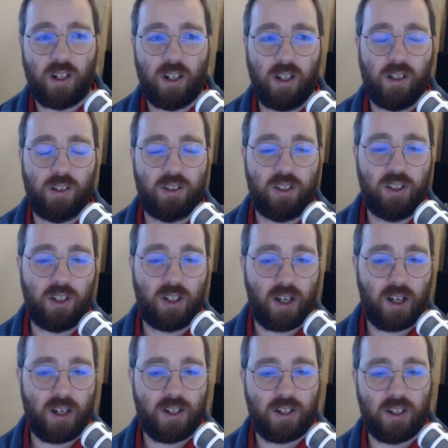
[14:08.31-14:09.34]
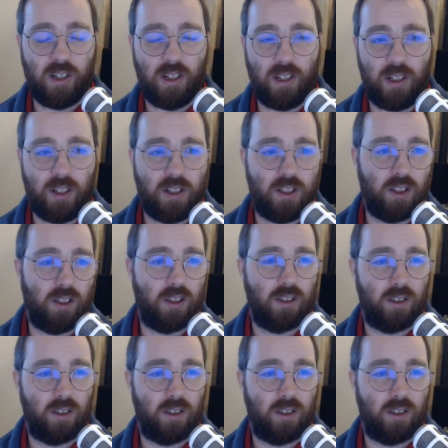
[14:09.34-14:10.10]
I'll see you guys later.